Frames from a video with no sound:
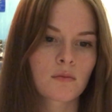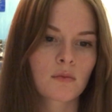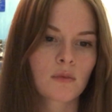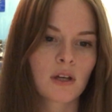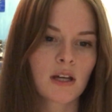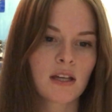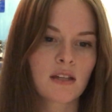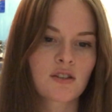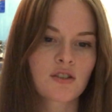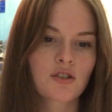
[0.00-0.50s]

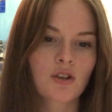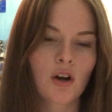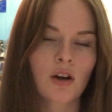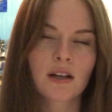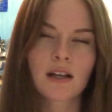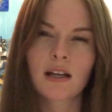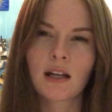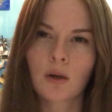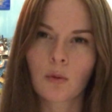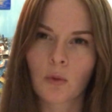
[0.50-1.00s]
it started
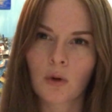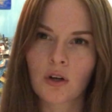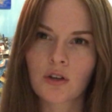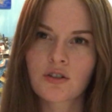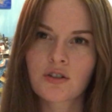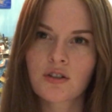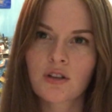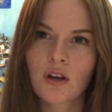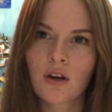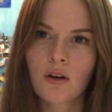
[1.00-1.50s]
getting
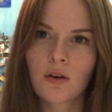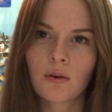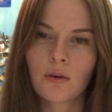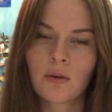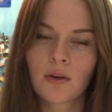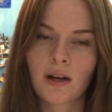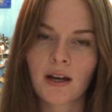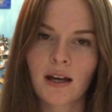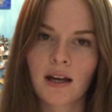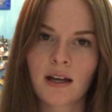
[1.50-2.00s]
worse, though,
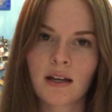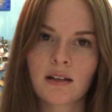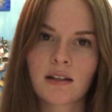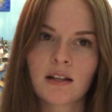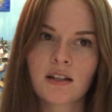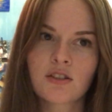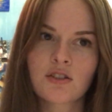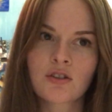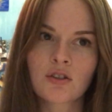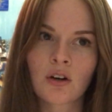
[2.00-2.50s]
and
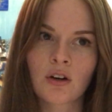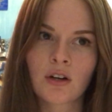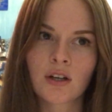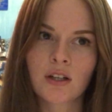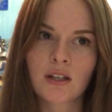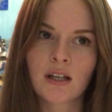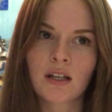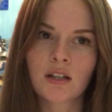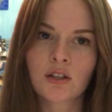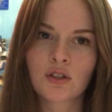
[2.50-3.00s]
it started
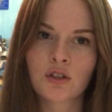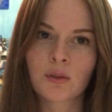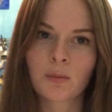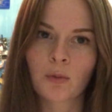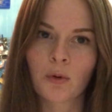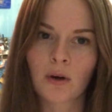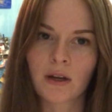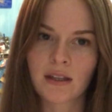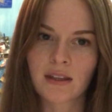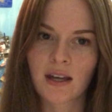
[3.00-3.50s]
getting to the
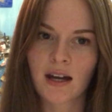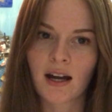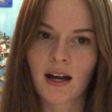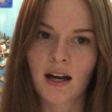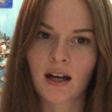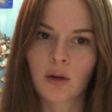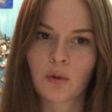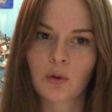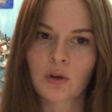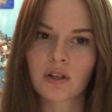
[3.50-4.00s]
point that
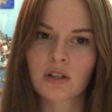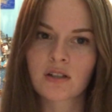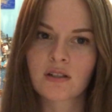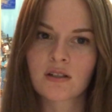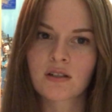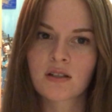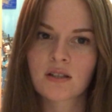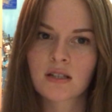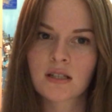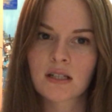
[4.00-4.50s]
I
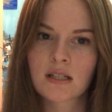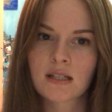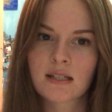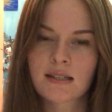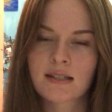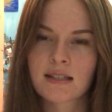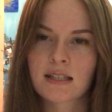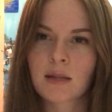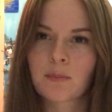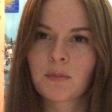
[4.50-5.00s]
was
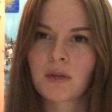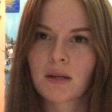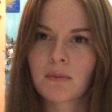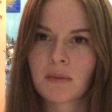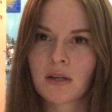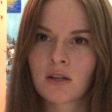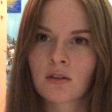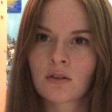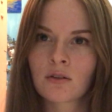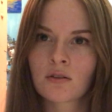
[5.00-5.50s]
skipping
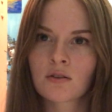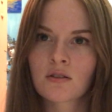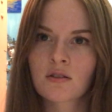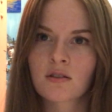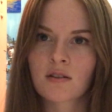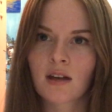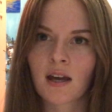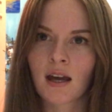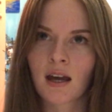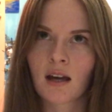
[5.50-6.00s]

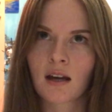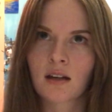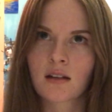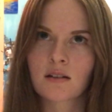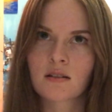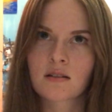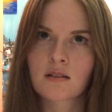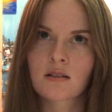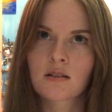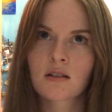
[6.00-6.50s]
meals
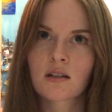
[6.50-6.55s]
and